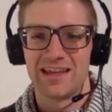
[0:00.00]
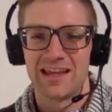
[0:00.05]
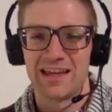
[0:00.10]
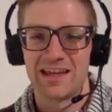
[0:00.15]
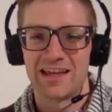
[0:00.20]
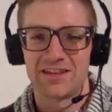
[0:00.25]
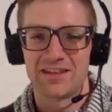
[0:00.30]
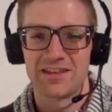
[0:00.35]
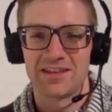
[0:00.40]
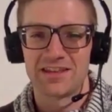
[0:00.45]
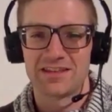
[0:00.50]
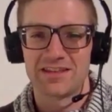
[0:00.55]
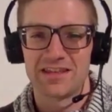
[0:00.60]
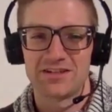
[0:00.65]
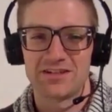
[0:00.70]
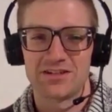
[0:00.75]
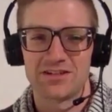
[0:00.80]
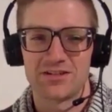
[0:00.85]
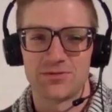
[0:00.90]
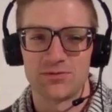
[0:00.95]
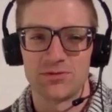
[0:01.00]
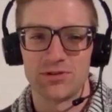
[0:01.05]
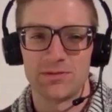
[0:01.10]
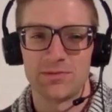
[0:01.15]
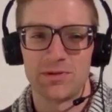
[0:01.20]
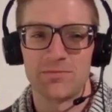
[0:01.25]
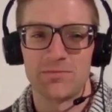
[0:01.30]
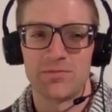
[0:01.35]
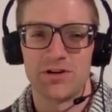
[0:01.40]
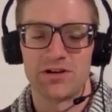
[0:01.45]
And I think that's just a
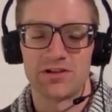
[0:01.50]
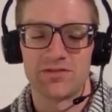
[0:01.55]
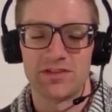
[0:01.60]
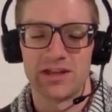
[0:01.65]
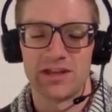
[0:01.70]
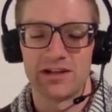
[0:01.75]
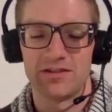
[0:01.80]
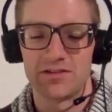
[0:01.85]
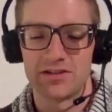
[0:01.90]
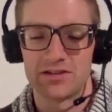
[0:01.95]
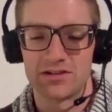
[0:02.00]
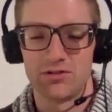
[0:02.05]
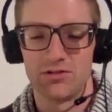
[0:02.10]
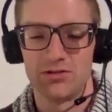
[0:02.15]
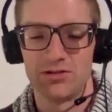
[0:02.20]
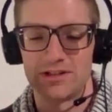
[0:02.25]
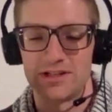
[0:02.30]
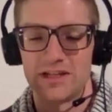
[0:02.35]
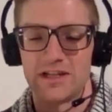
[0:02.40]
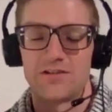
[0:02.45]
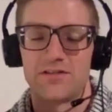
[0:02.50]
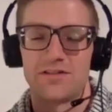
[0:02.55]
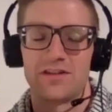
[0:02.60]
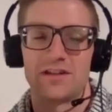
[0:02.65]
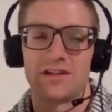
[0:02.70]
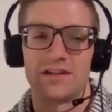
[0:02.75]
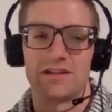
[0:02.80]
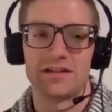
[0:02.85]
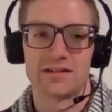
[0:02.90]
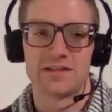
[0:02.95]
really big part of that, of this whole entire thing,